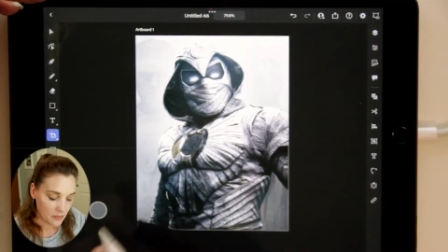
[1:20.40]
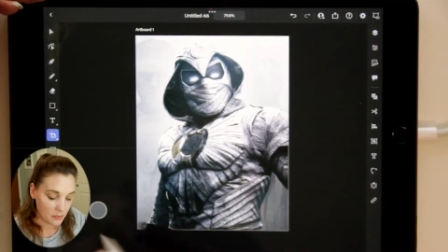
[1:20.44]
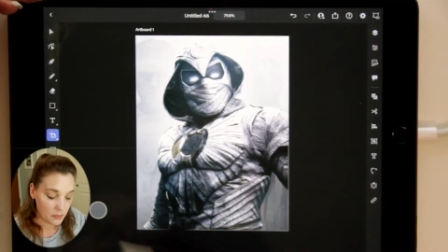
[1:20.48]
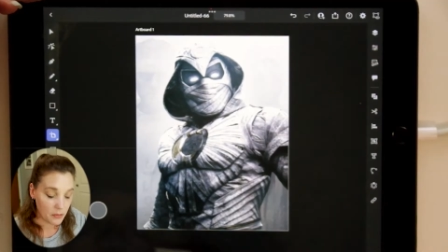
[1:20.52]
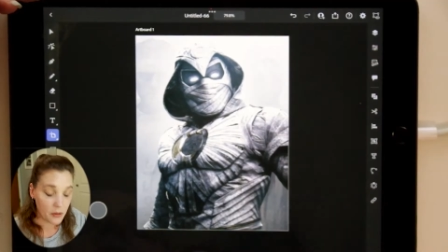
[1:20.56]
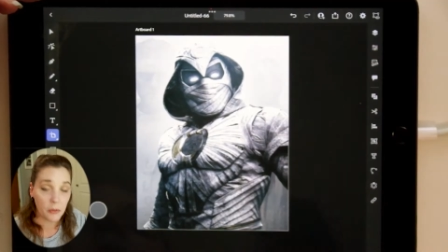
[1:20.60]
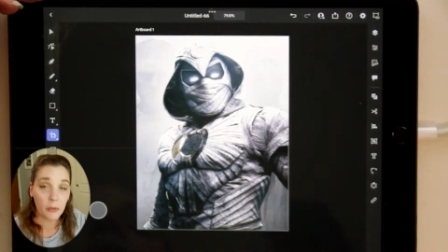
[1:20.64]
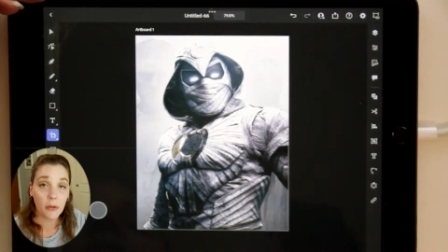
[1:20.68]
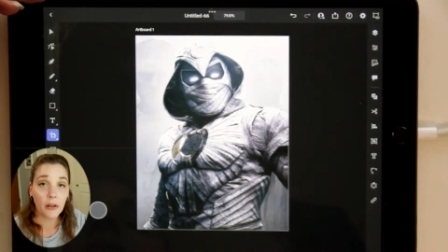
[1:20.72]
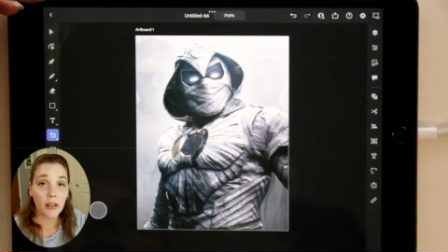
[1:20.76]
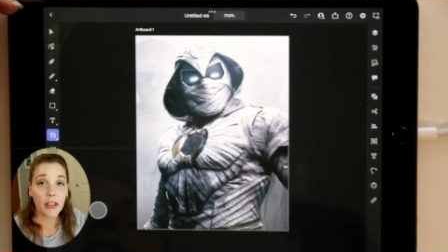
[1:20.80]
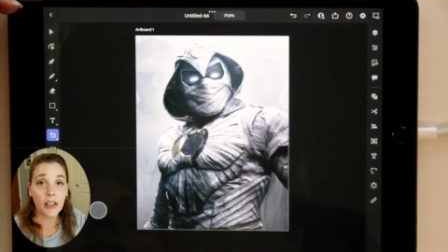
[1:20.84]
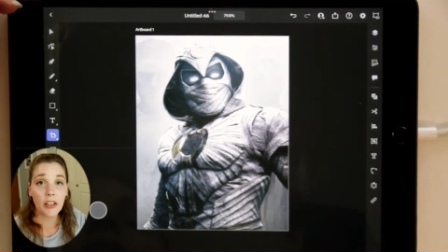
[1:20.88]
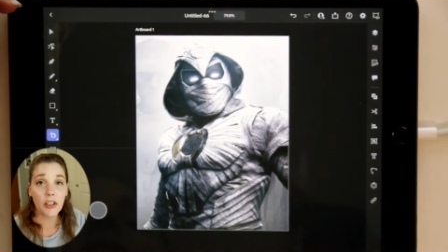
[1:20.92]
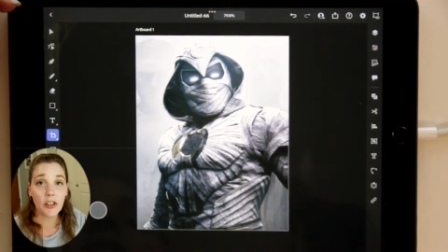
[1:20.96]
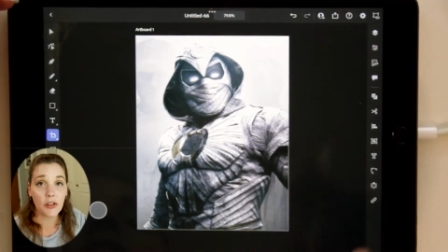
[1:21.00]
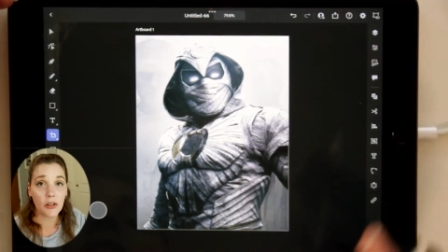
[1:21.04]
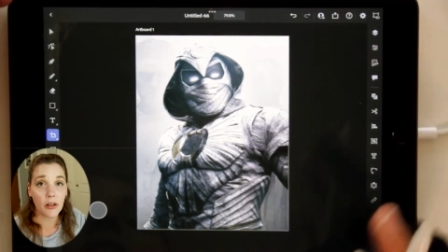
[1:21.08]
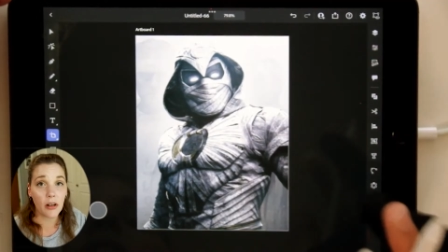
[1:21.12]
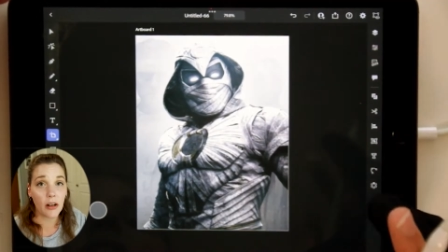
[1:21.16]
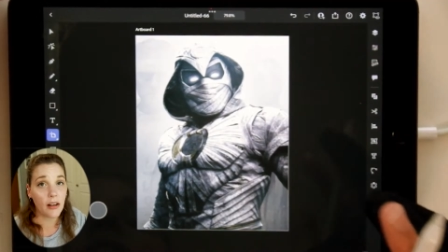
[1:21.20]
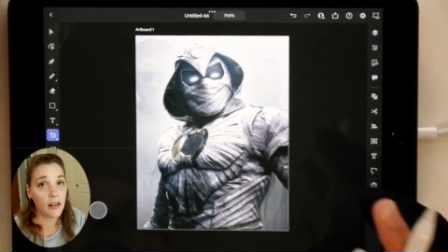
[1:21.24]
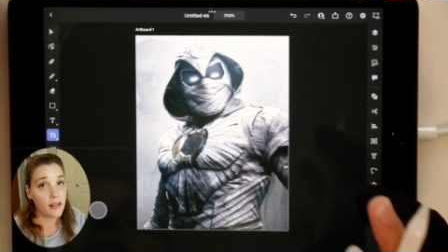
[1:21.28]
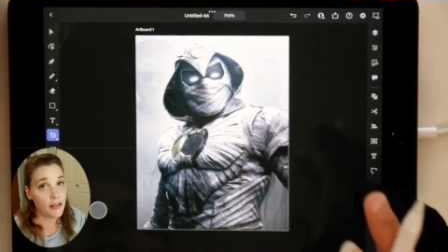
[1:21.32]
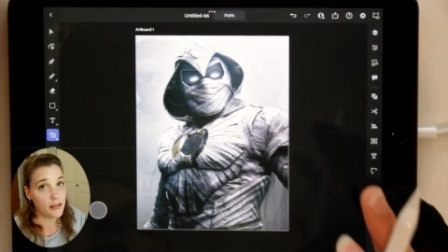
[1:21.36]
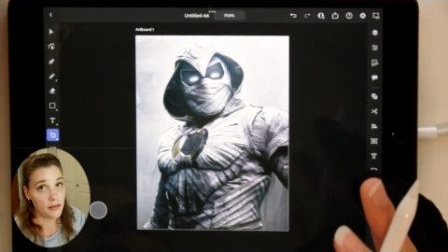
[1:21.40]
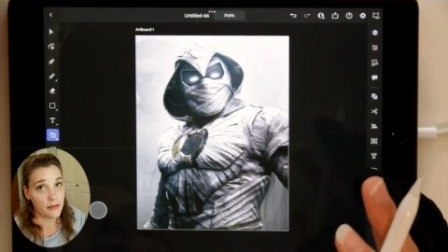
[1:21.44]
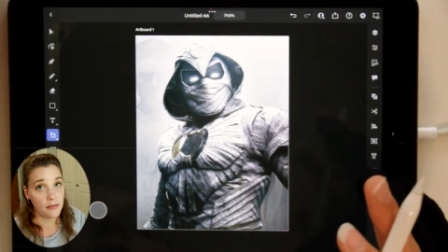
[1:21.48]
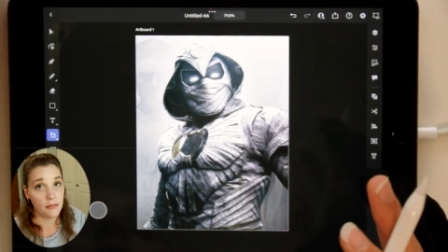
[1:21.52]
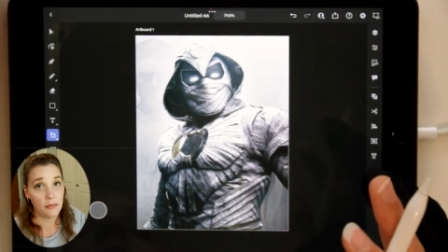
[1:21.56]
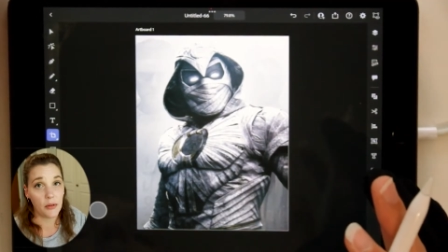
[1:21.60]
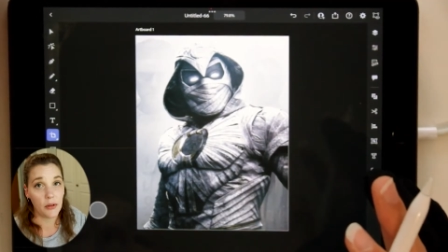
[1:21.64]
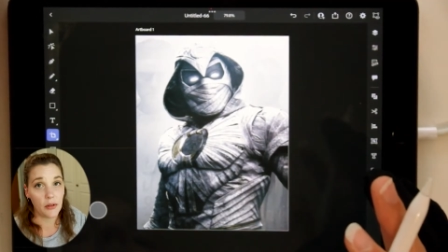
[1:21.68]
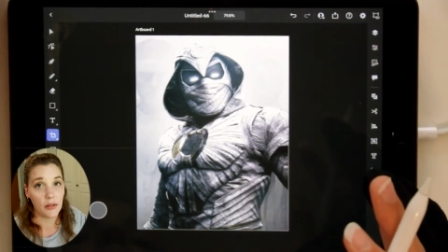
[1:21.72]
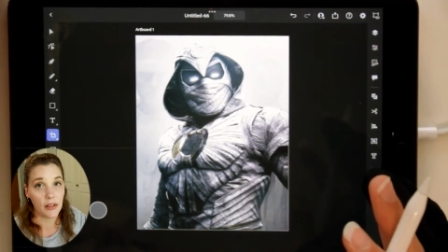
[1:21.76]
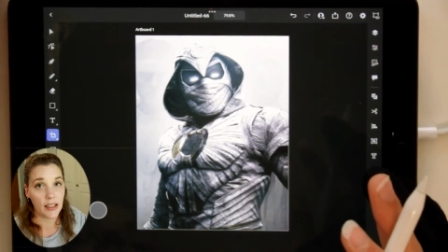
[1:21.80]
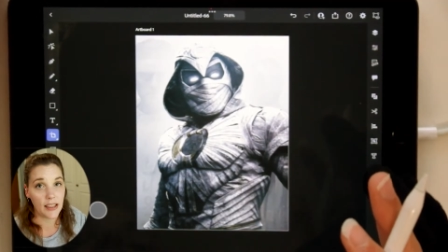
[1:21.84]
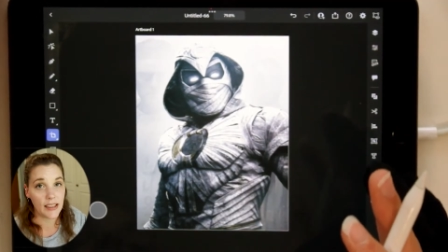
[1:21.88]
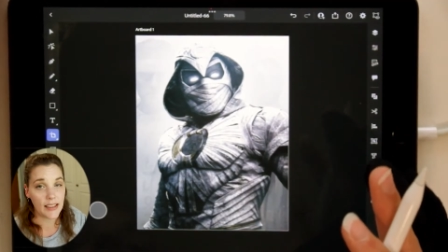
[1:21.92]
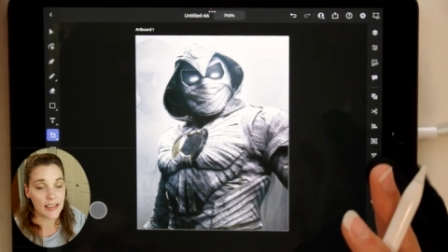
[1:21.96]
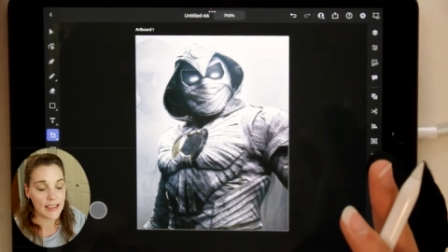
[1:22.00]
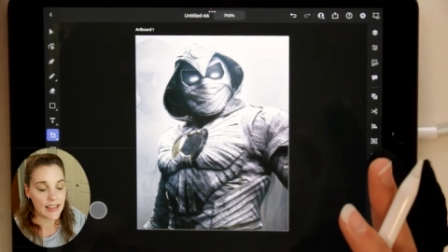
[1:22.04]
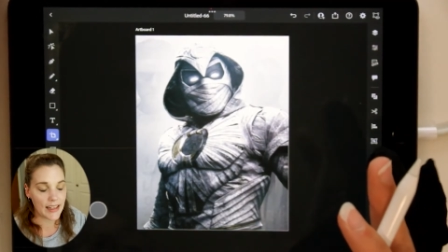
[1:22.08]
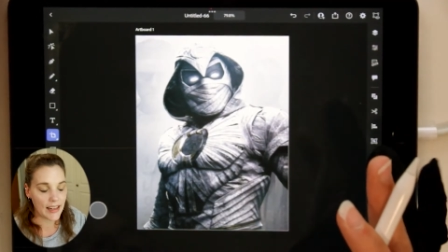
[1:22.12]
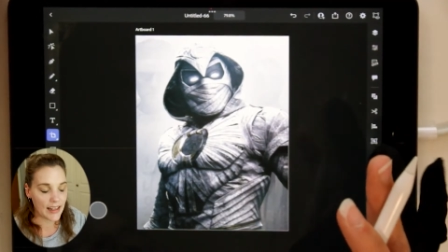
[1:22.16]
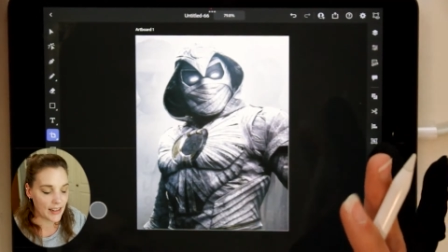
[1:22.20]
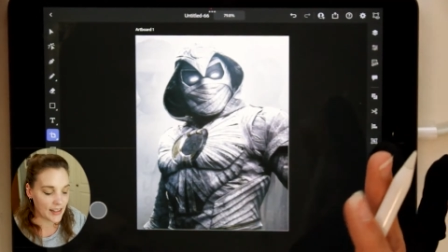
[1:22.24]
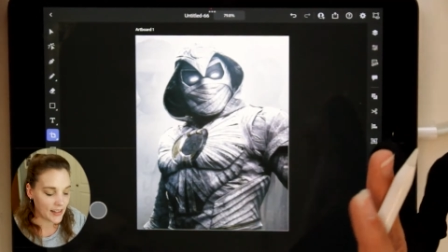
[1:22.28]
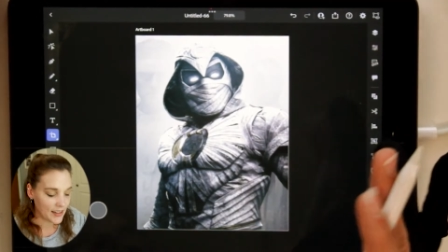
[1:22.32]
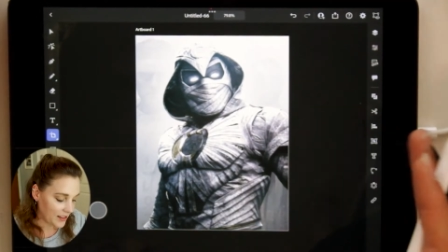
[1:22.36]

But we're gonna draw Moon Knight today.